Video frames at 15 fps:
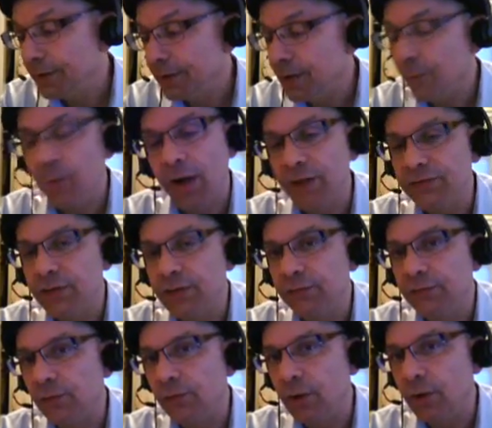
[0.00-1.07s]
I apologize
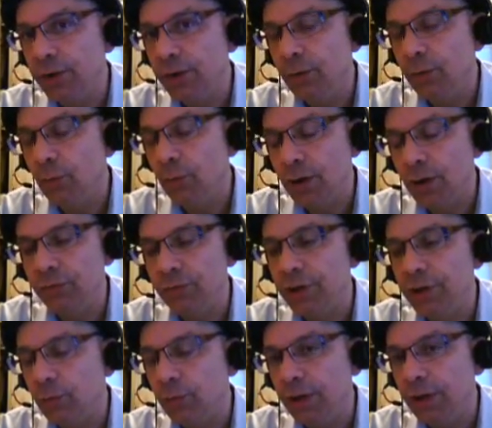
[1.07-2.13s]
for all the
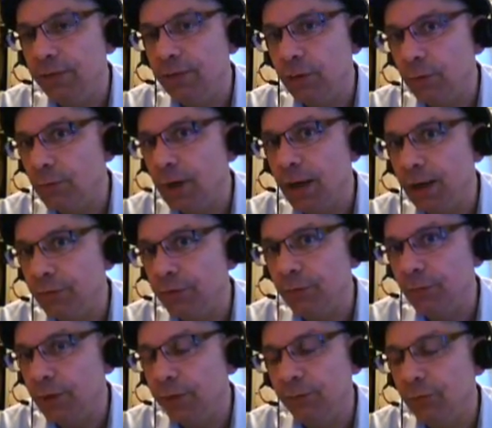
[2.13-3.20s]
wandering and waving around here,
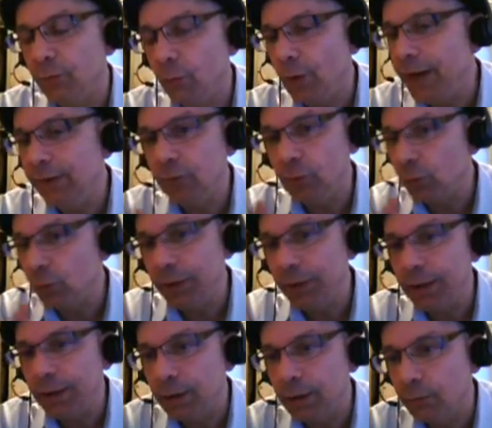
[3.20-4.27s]

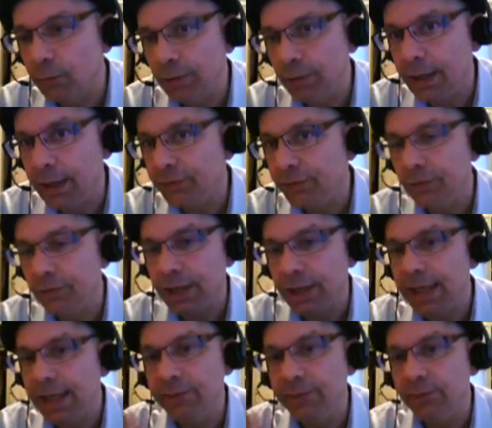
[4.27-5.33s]
wavering around here. Look, I
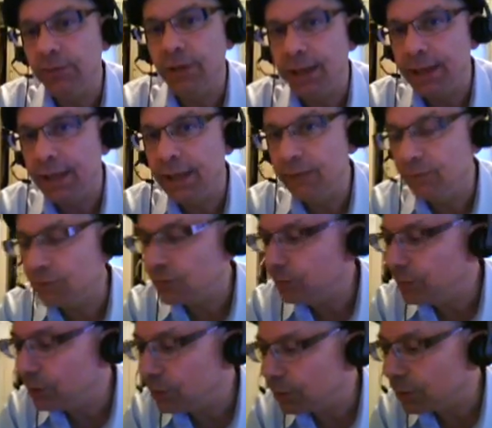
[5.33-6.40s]
can't even
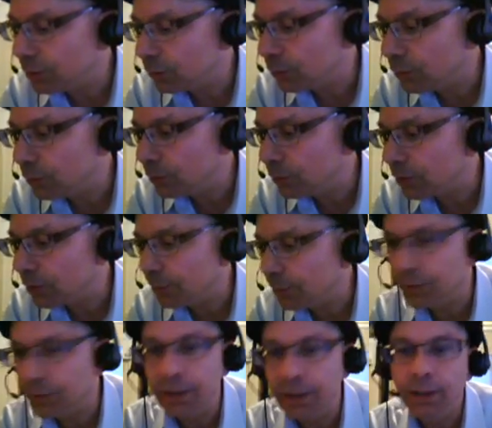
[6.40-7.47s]
speak a word
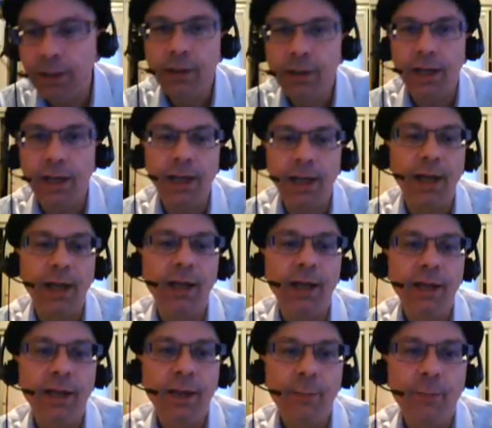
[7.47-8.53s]
properly.
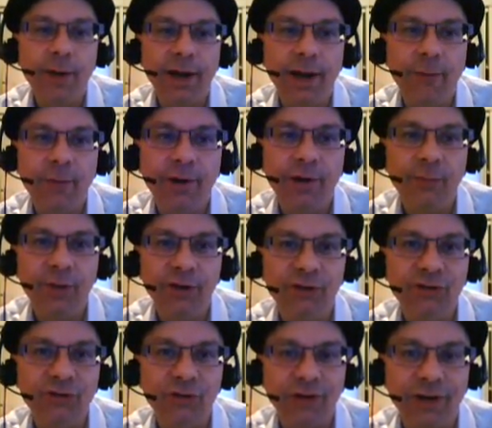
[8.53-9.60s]
But I wanted to make
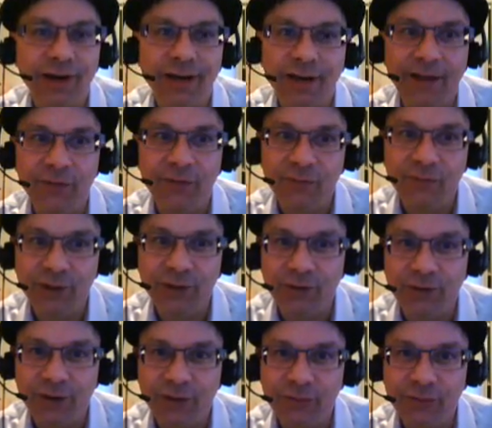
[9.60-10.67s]
sure I got this video
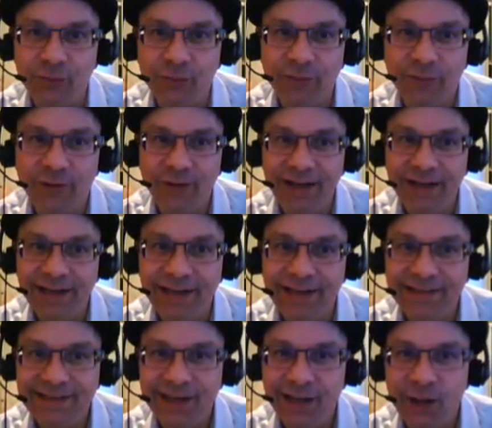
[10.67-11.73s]
off to you, my friend.
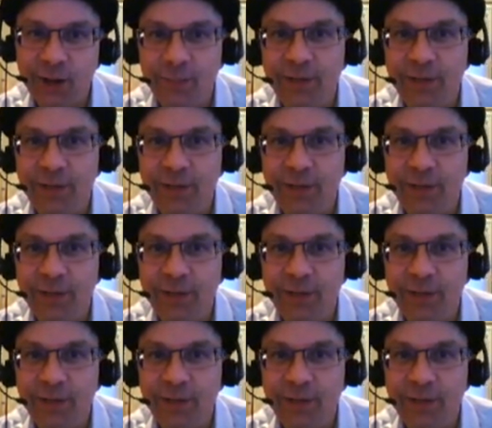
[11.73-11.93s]
Take care.